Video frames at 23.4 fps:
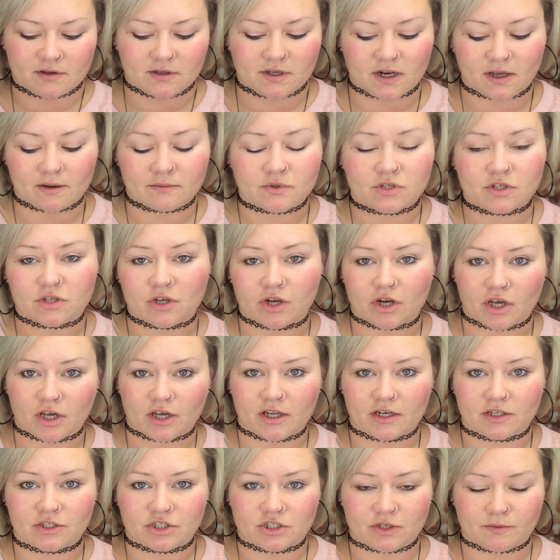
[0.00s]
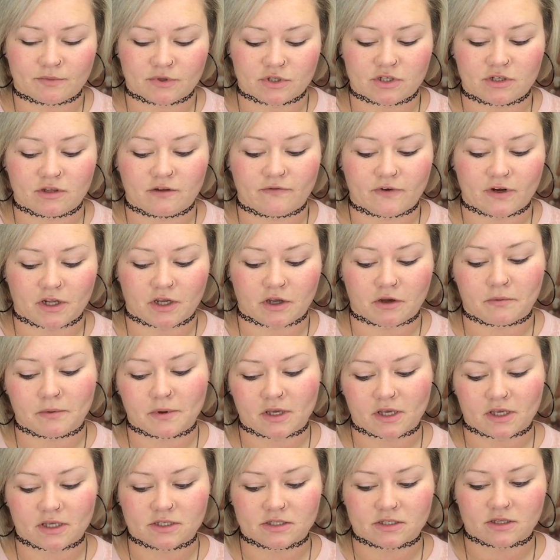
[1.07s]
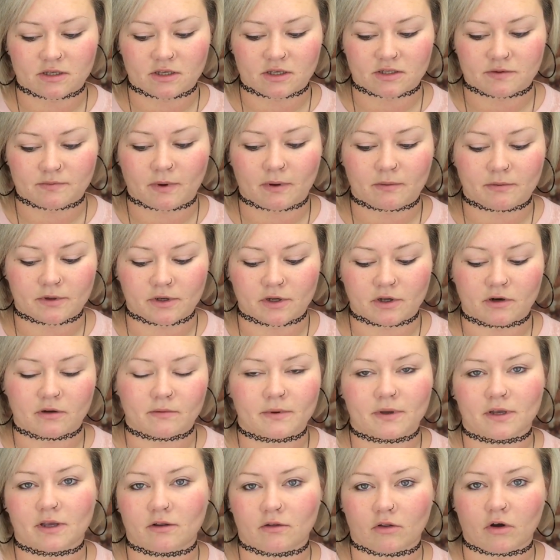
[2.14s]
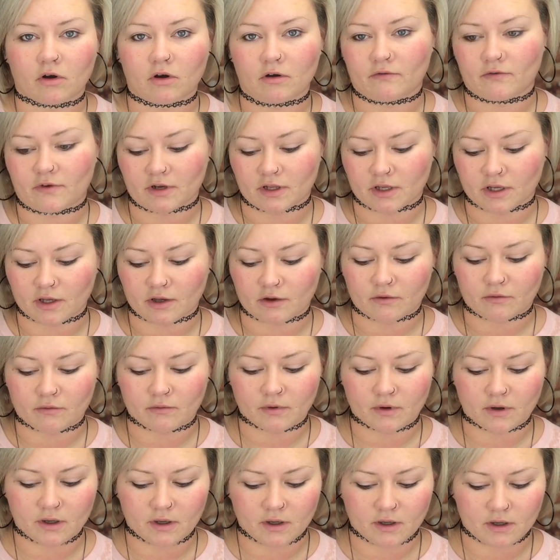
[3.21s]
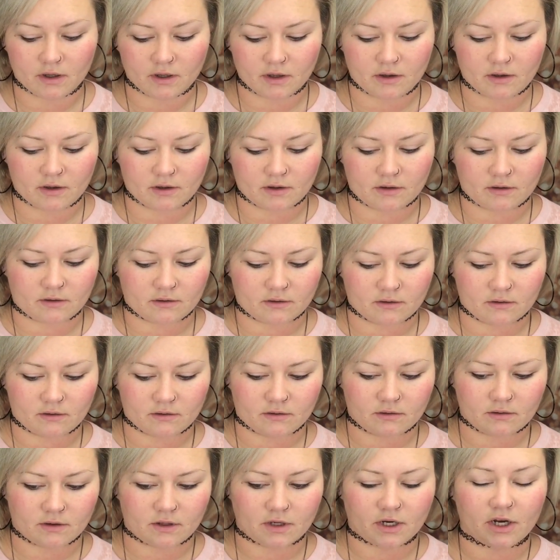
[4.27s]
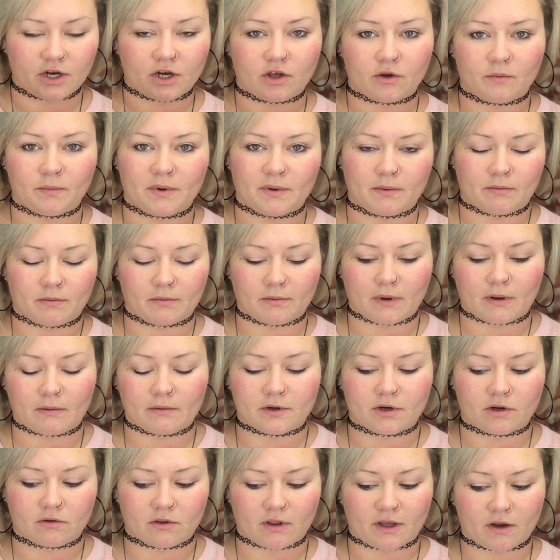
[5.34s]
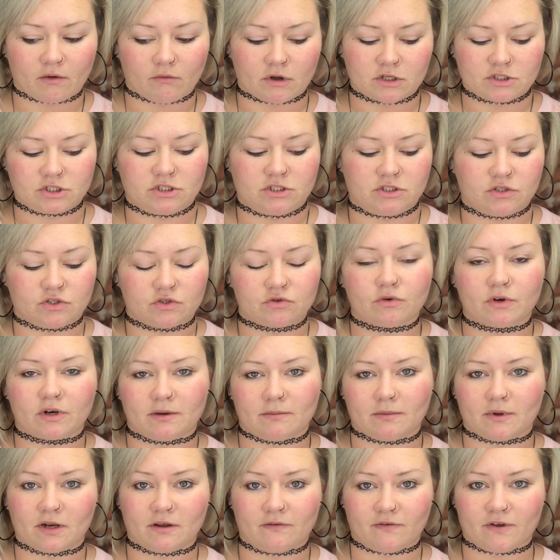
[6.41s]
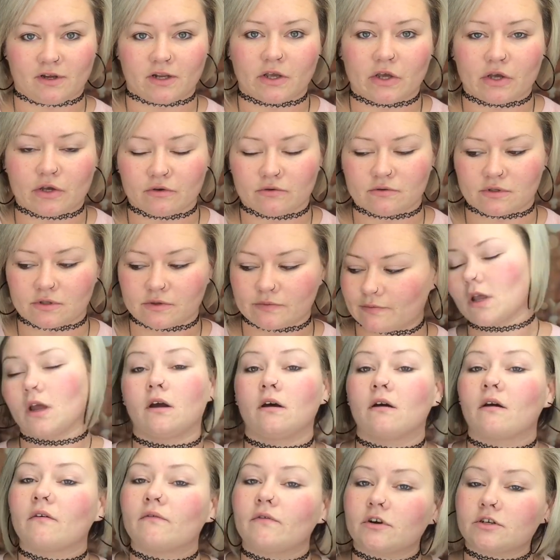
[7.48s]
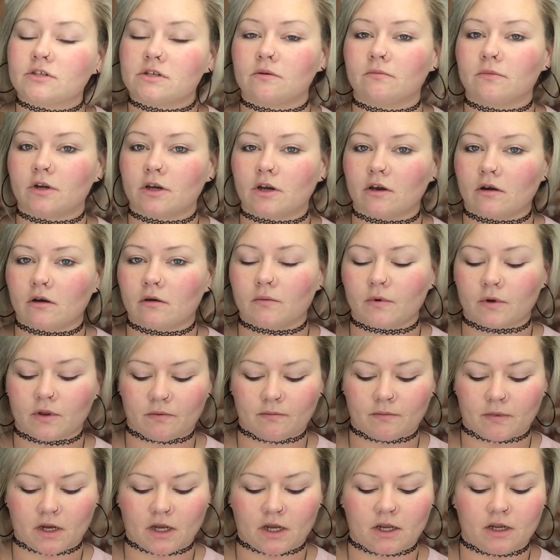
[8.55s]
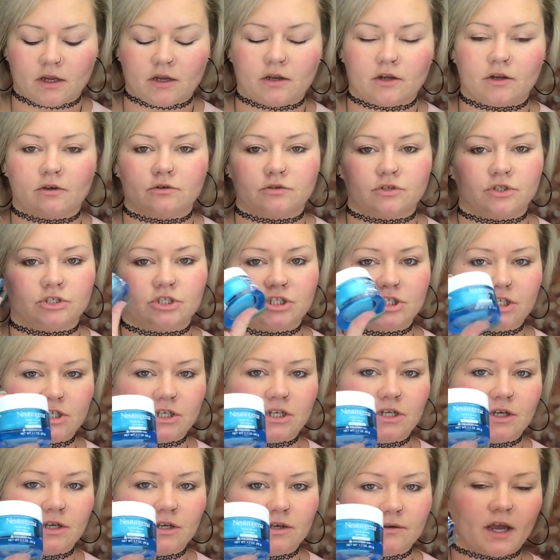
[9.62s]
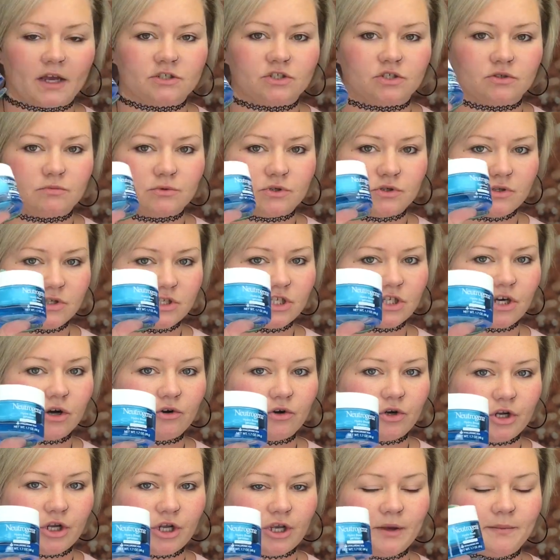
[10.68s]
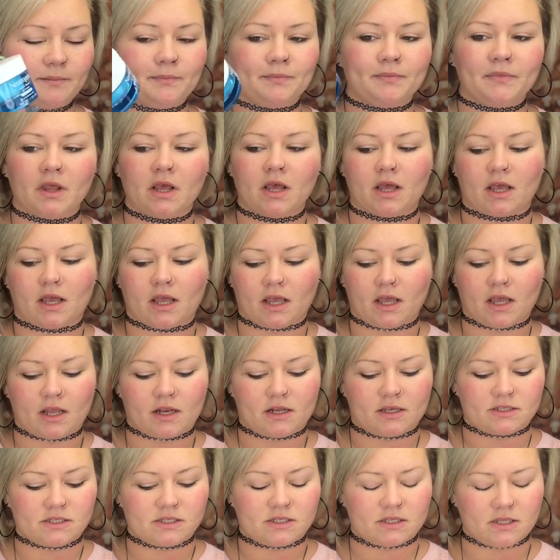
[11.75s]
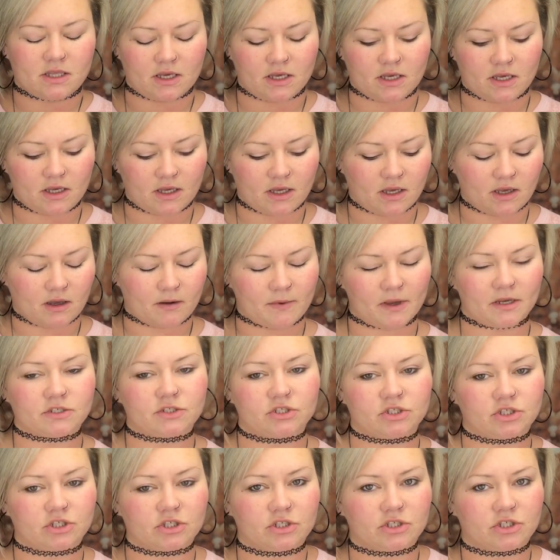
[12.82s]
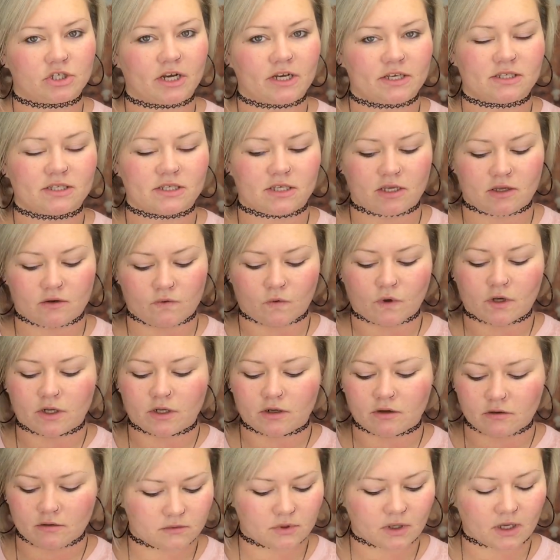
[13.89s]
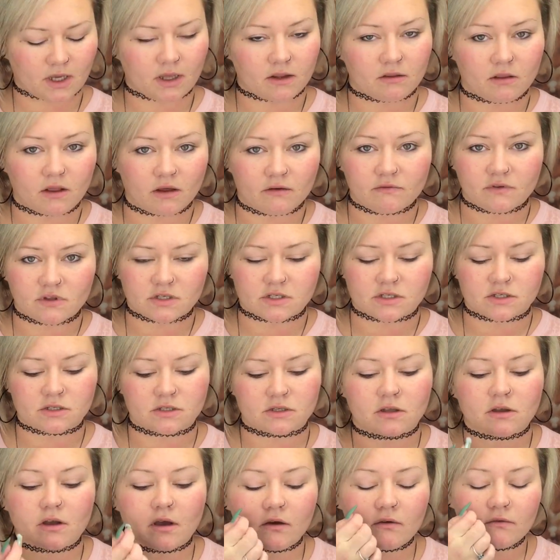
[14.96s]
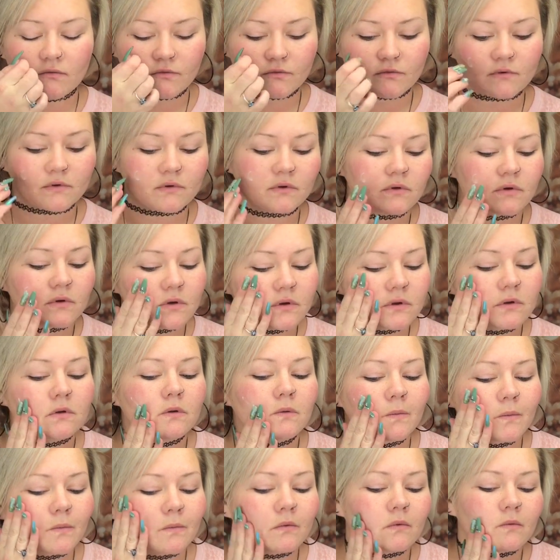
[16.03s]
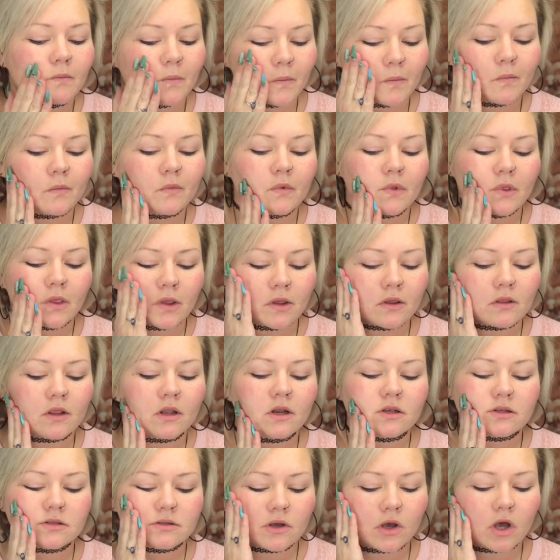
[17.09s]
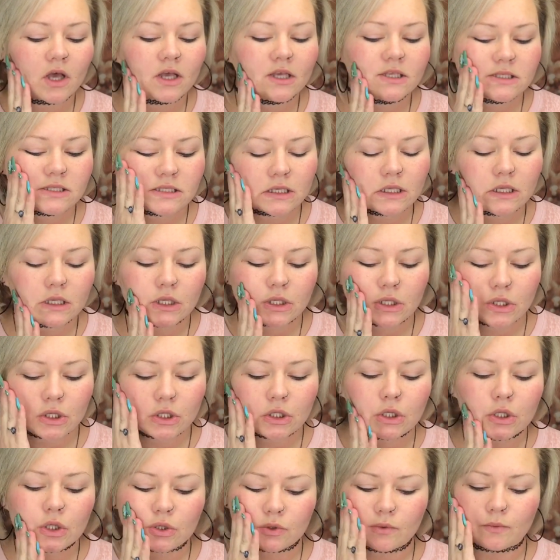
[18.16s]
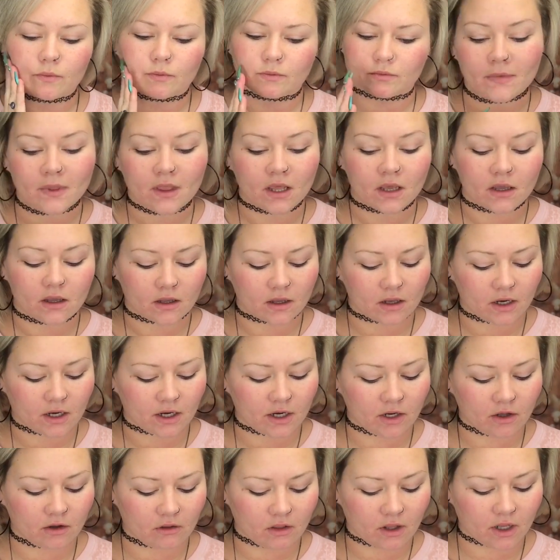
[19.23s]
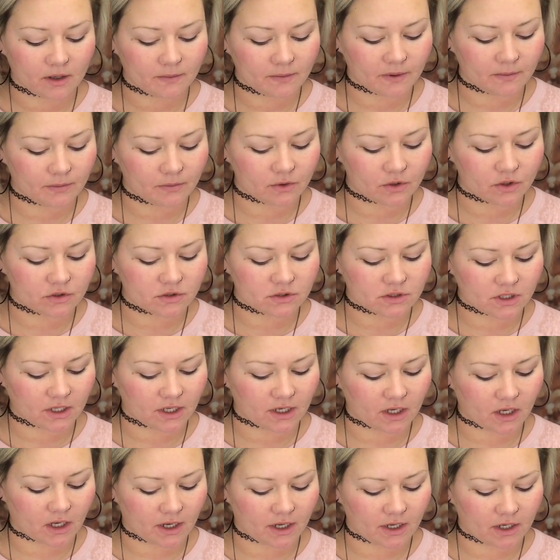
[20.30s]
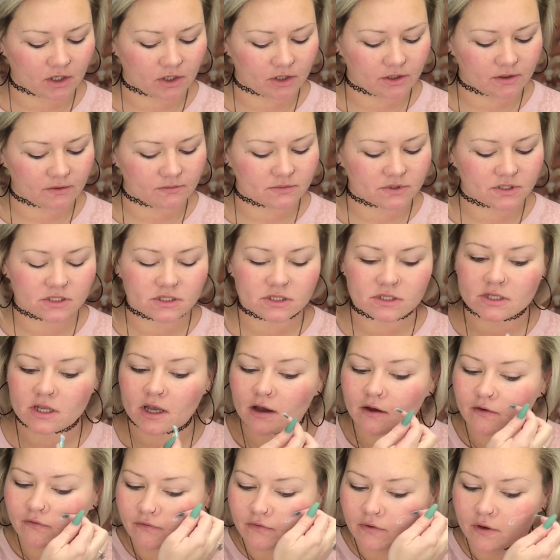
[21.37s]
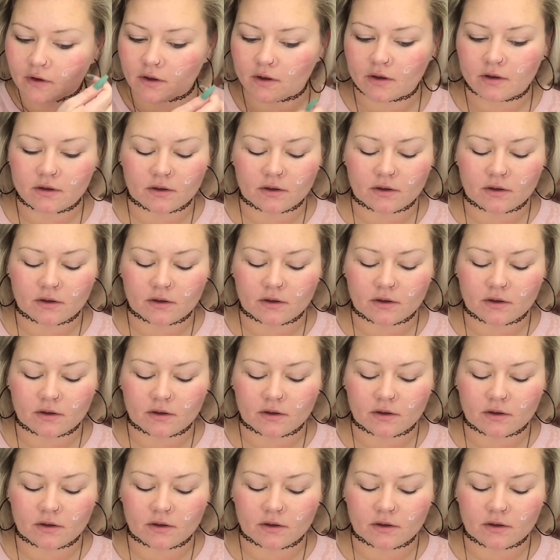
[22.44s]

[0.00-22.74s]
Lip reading: And I'm just going to go ahead and jump into the video because it's probably going to be a long video. And I know people probably don't like watching 20-minute videos. First I'm going to go in with my Neutrogena Hydro Boost Gel Cream, and it's the extra dry skin one. I love this stuff. I think that it's awesome. And I know a lot of people use like eye creams and stuff,